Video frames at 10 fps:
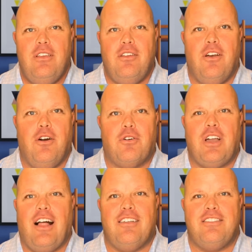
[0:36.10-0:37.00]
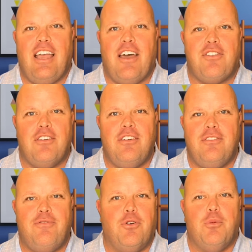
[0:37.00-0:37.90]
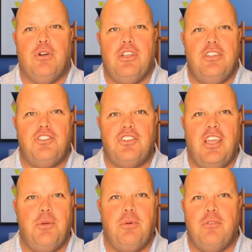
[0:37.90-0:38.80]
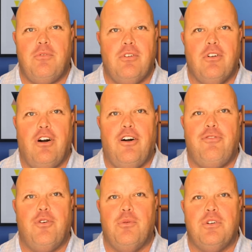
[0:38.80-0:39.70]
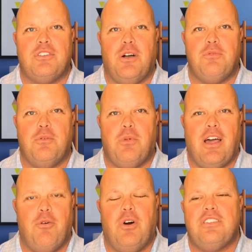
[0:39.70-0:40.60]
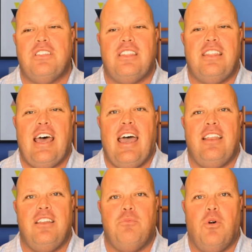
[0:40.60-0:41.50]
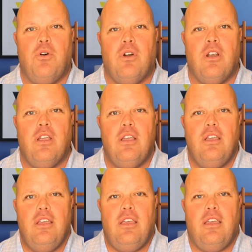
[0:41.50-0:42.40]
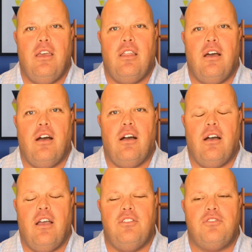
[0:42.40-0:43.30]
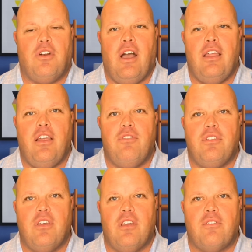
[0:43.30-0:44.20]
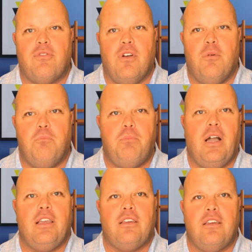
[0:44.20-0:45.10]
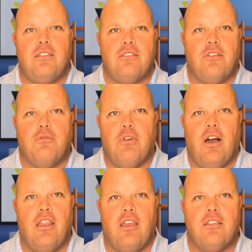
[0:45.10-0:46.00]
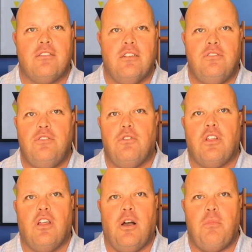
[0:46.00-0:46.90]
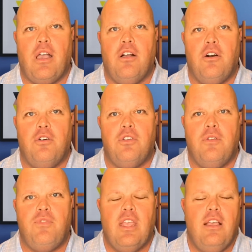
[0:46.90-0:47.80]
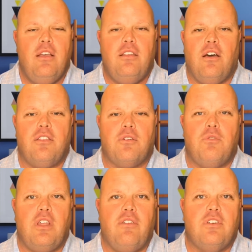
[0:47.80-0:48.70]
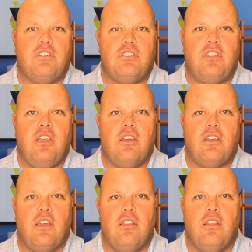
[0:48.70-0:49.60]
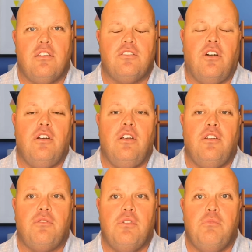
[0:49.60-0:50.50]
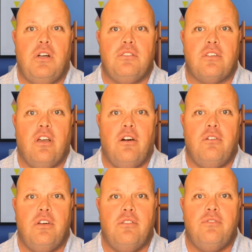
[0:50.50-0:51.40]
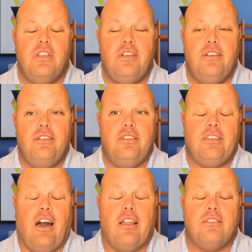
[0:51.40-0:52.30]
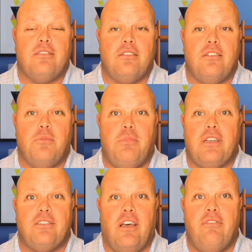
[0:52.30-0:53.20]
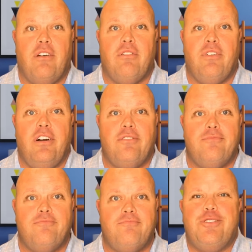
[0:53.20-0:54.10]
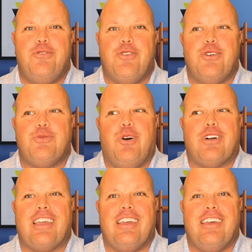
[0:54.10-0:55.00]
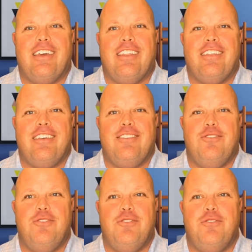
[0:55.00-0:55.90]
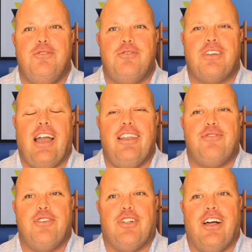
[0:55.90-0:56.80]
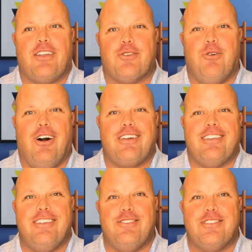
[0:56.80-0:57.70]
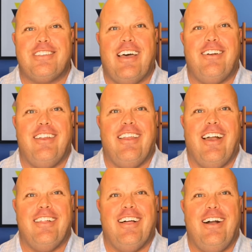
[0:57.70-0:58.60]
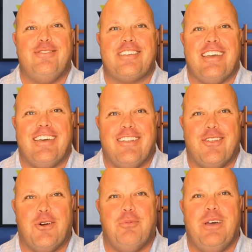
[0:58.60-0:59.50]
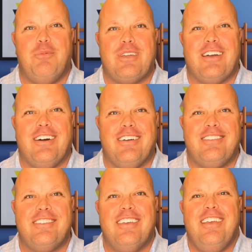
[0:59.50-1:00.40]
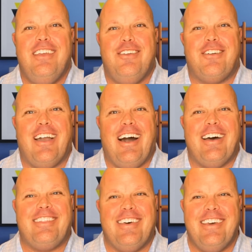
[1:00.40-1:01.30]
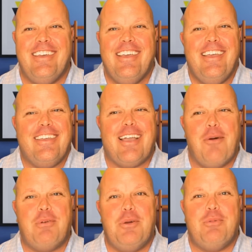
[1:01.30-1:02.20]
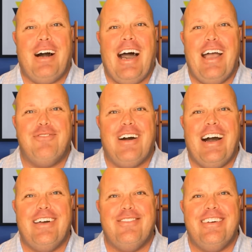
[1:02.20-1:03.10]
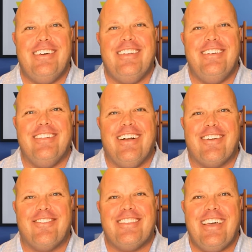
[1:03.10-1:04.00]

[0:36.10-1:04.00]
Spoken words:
college athlete, former in shape, and we were all former something, but I wasn't that anymore. And I tried everything from biking to running to doing it on my own, and nothing would ever stick. And I started here 3 months ago, and it's honestly the best I've ever felt. When you first walk in, you kind of feel like you're walking into a Saturday Night Live skit a little bit, because you got you got people high-fiving, and you're like, what